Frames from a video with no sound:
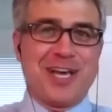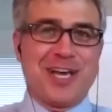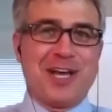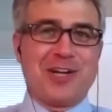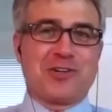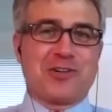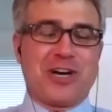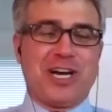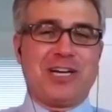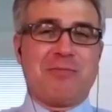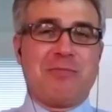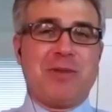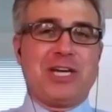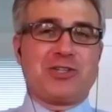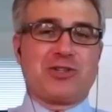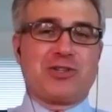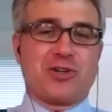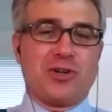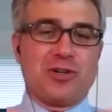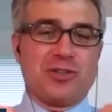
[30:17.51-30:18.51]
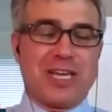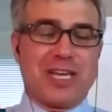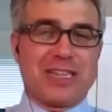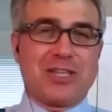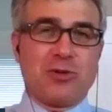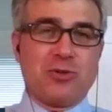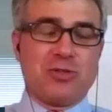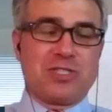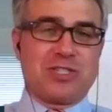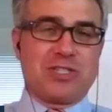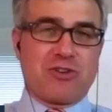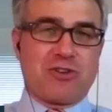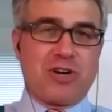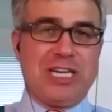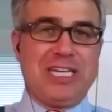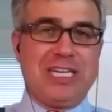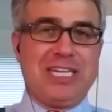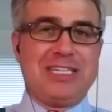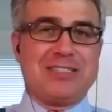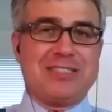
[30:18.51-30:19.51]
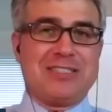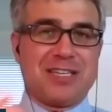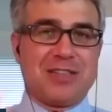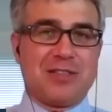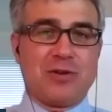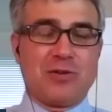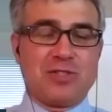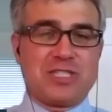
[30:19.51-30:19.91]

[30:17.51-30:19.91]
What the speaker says: trying to make sure that those trainings and those